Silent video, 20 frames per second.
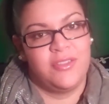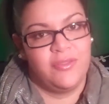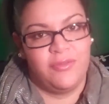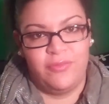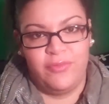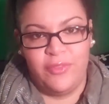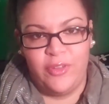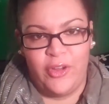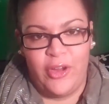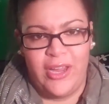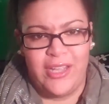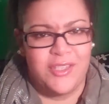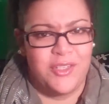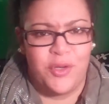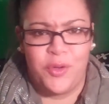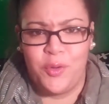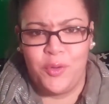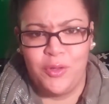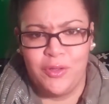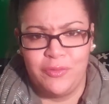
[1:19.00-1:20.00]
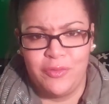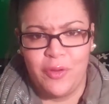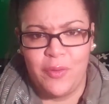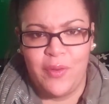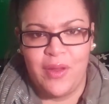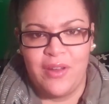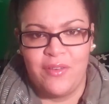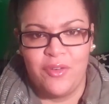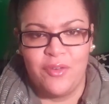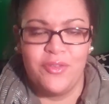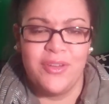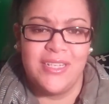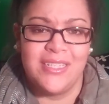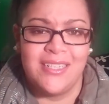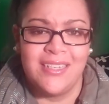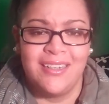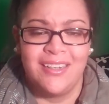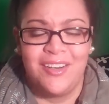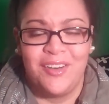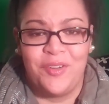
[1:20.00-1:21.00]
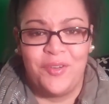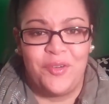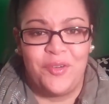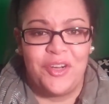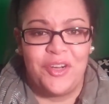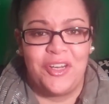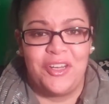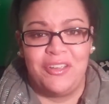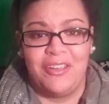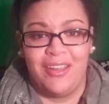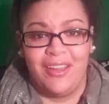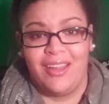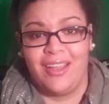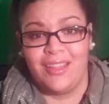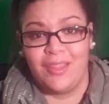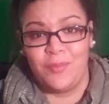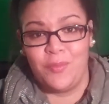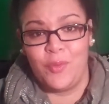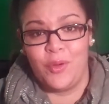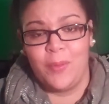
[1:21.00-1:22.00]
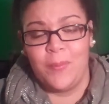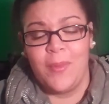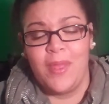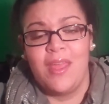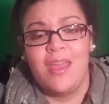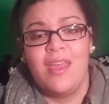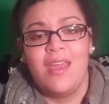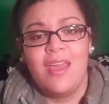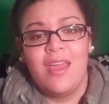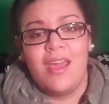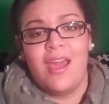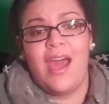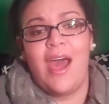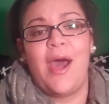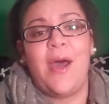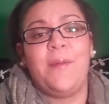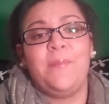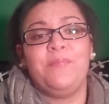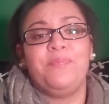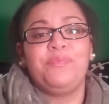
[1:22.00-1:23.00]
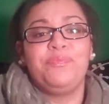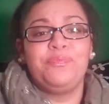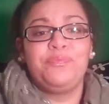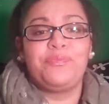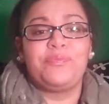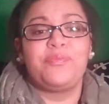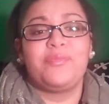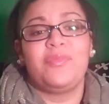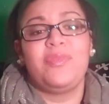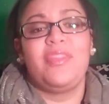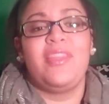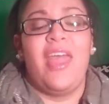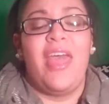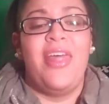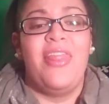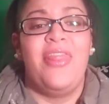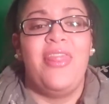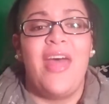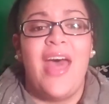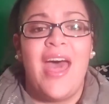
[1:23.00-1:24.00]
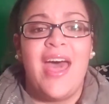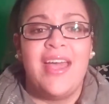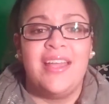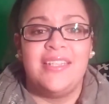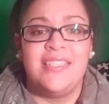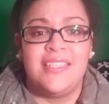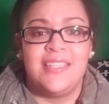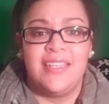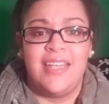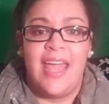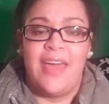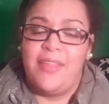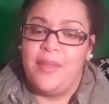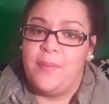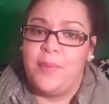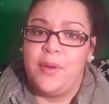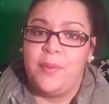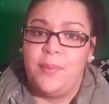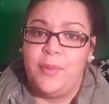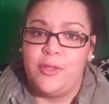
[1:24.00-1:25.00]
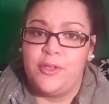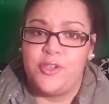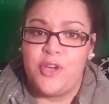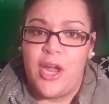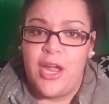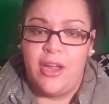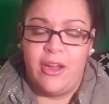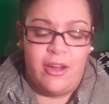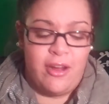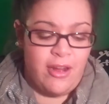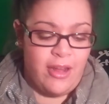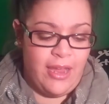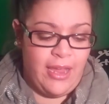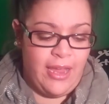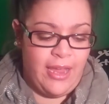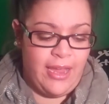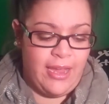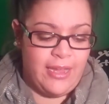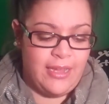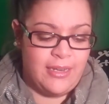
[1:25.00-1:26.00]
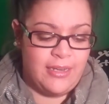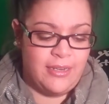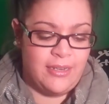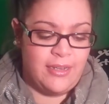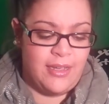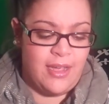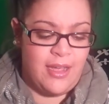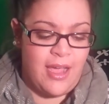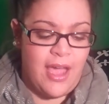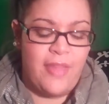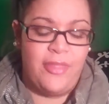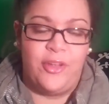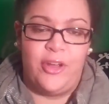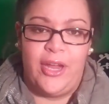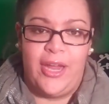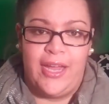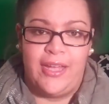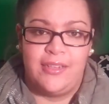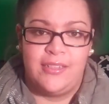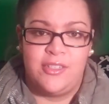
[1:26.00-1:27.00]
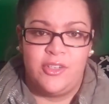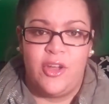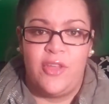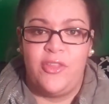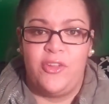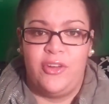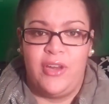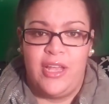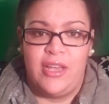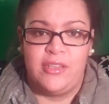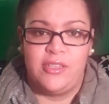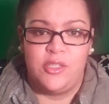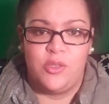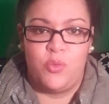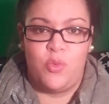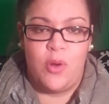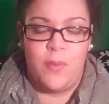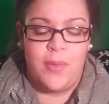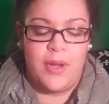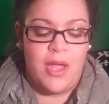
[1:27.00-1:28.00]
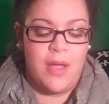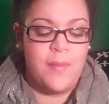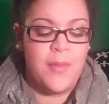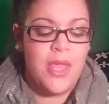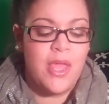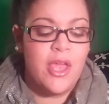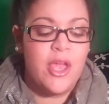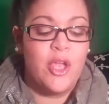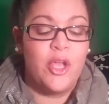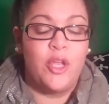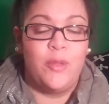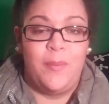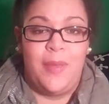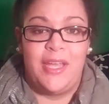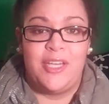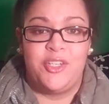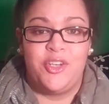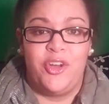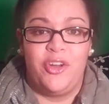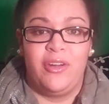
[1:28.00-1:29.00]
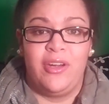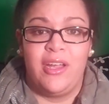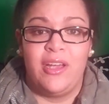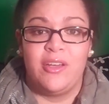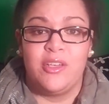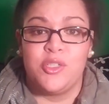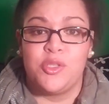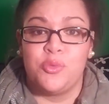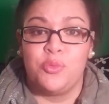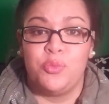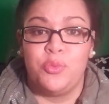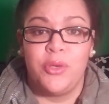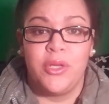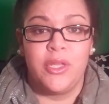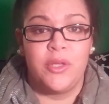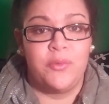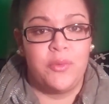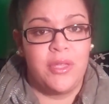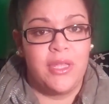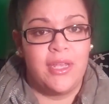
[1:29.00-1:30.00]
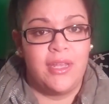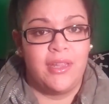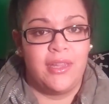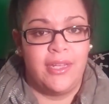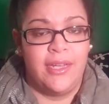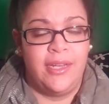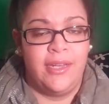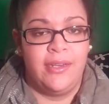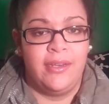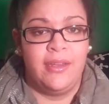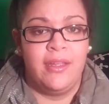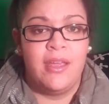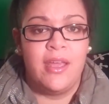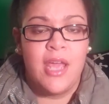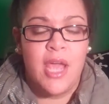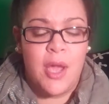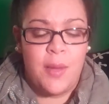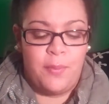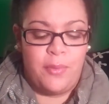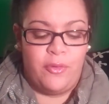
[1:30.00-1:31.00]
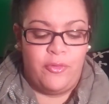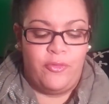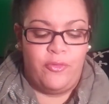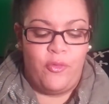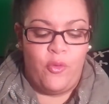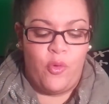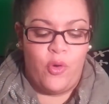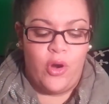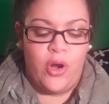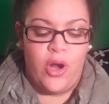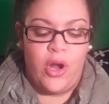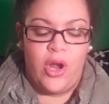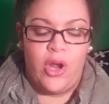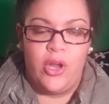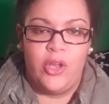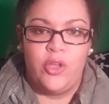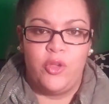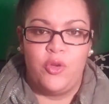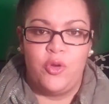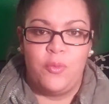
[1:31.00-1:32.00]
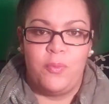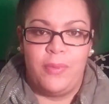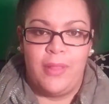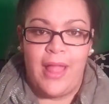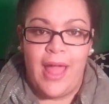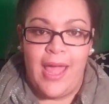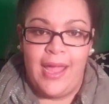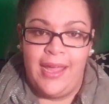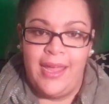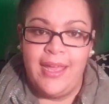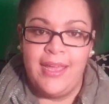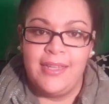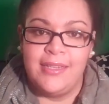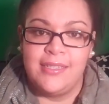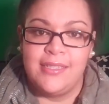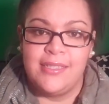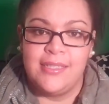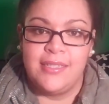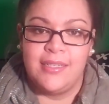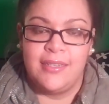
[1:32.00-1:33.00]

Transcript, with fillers: if your hands are cold for whatever reason or you can't get them warm. Um, that yeah they put a blow dryer and uh, on their hands or on their nails to warm it up make sure your nails really really clean before you apply it